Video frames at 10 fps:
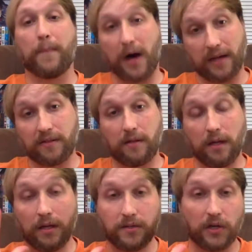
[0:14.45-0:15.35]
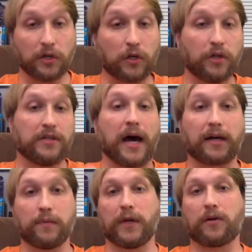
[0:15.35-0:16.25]
but it is a good
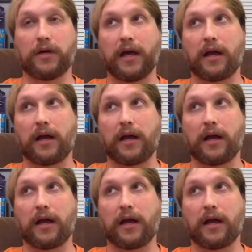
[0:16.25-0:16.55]
documentary,